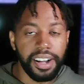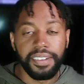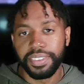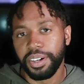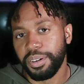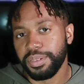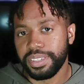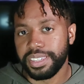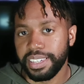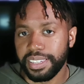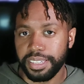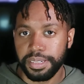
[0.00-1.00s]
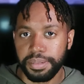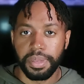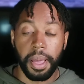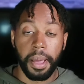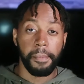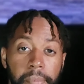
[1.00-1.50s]
of the whole
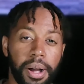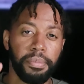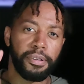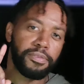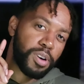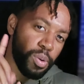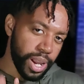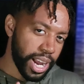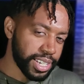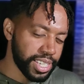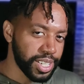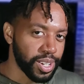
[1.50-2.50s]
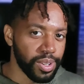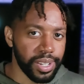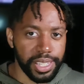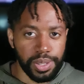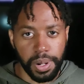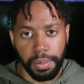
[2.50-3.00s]
system. But before we actually go
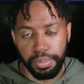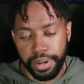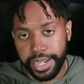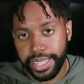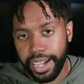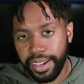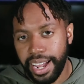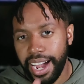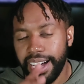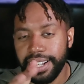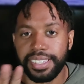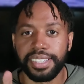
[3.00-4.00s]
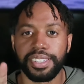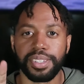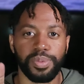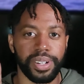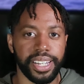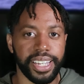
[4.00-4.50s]
into a breakdown, I honestly
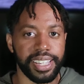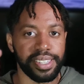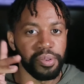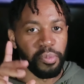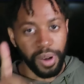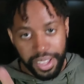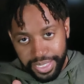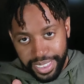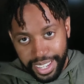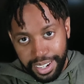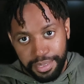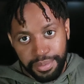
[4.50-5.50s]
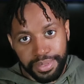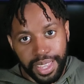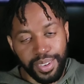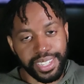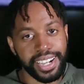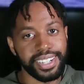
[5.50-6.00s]
just want to get to one thing
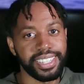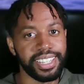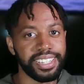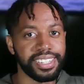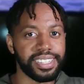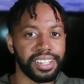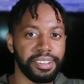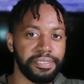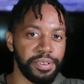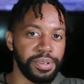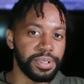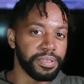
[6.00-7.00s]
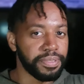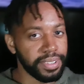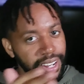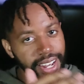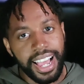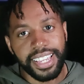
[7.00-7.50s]
that was actually just a confusion from
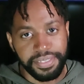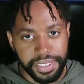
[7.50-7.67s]
the last